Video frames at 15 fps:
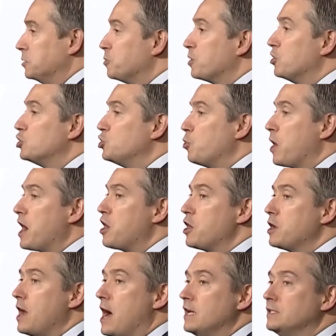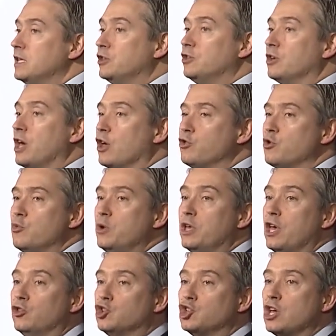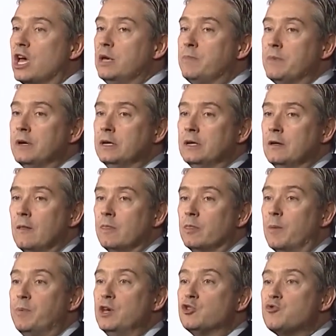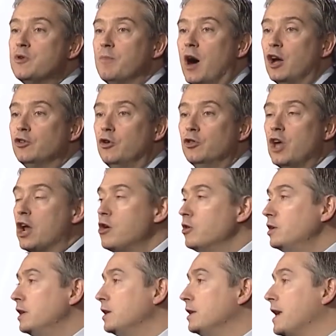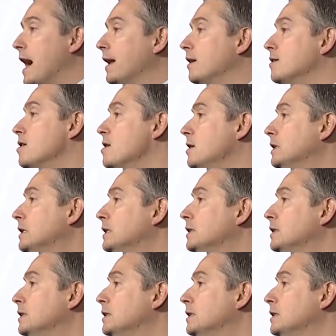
because you recognize that together we can shape the P3 model, not only in Canada,